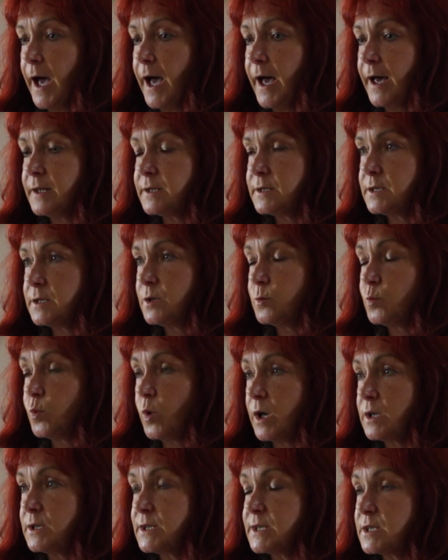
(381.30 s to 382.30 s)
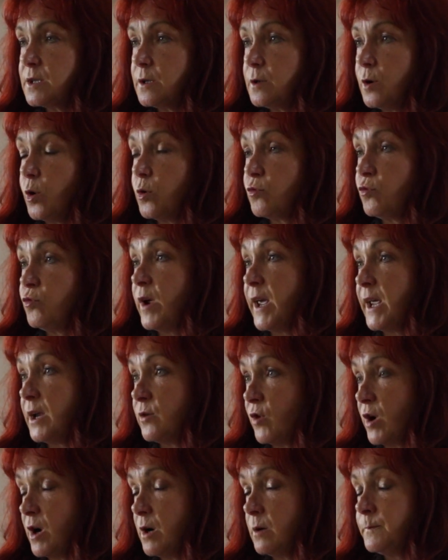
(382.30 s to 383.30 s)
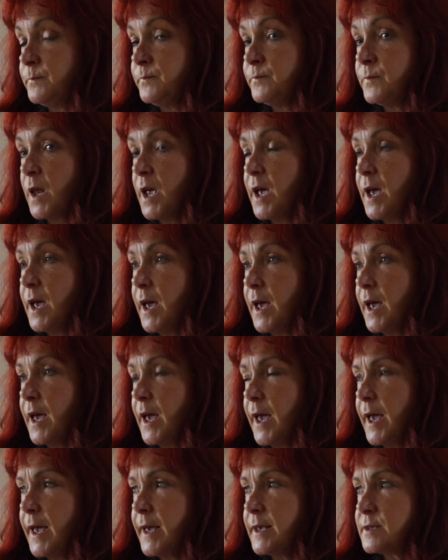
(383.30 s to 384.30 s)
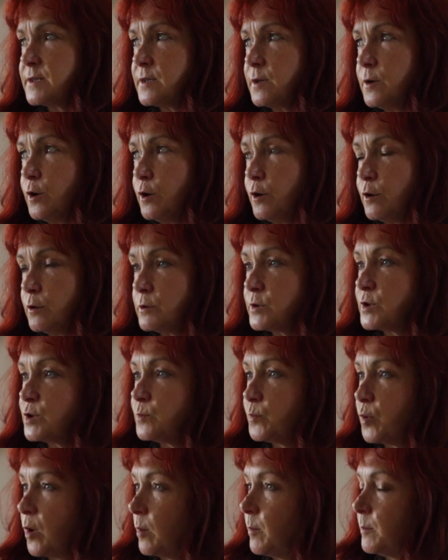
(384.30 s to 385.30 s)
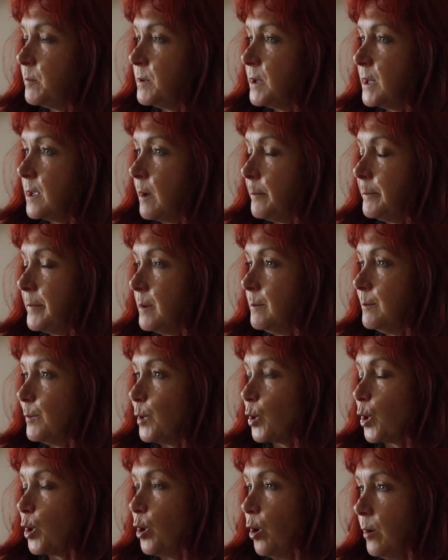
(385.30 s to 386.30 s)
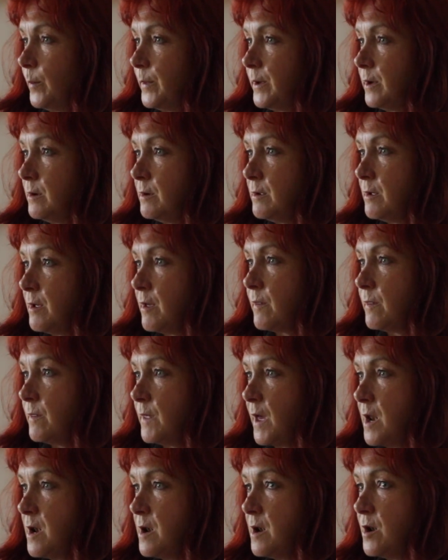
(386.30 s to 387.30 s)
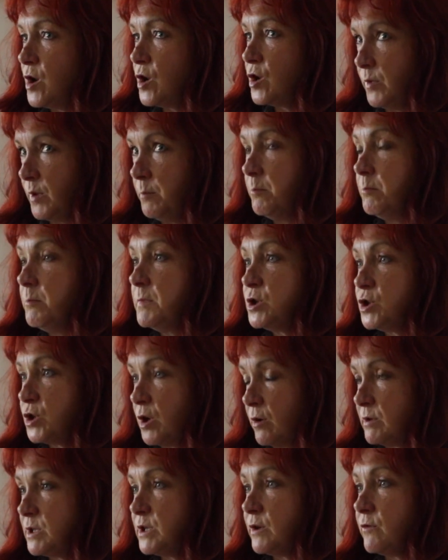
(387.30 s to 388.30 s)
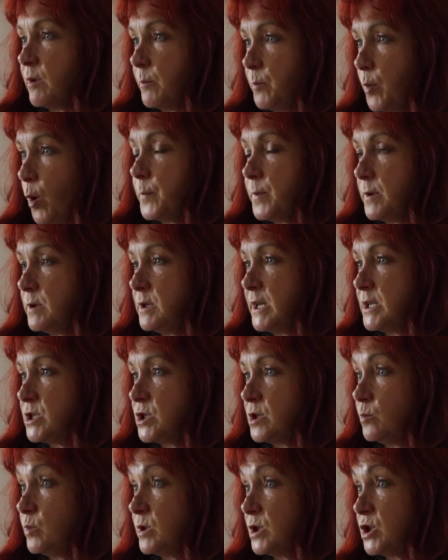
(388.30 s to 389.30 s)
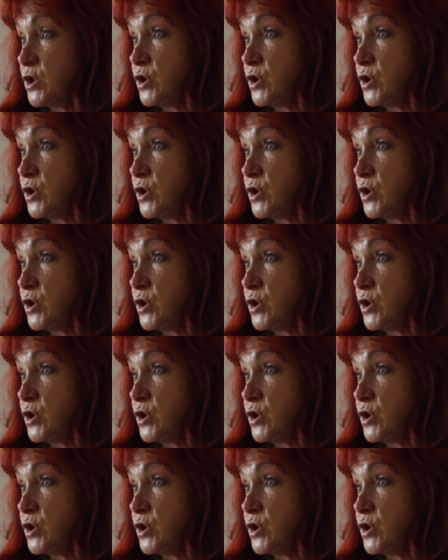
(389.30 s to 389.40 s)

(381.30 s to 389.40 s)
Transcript: And while it's a lot rarer, it's also probably a bit more common than the majority of the population would